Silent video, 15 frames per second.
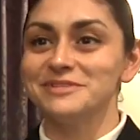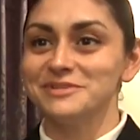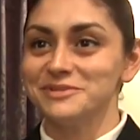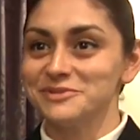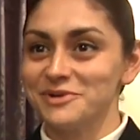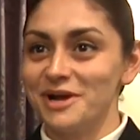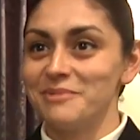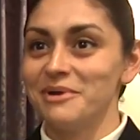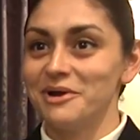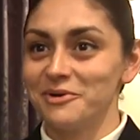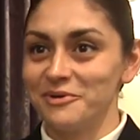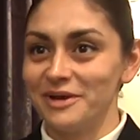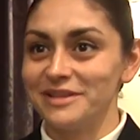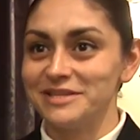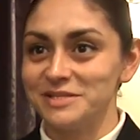to describe how
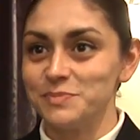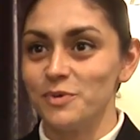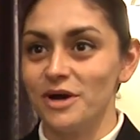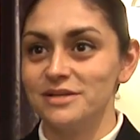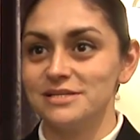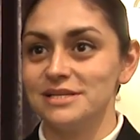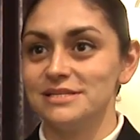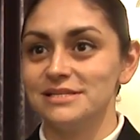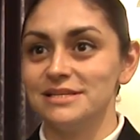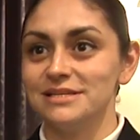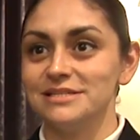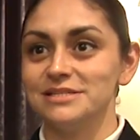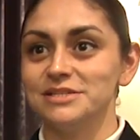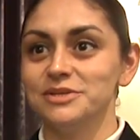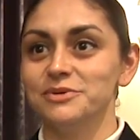great this process
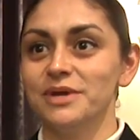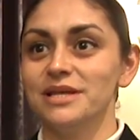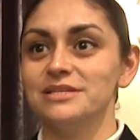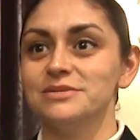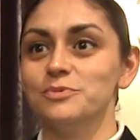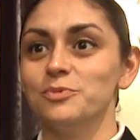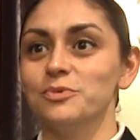is. You get to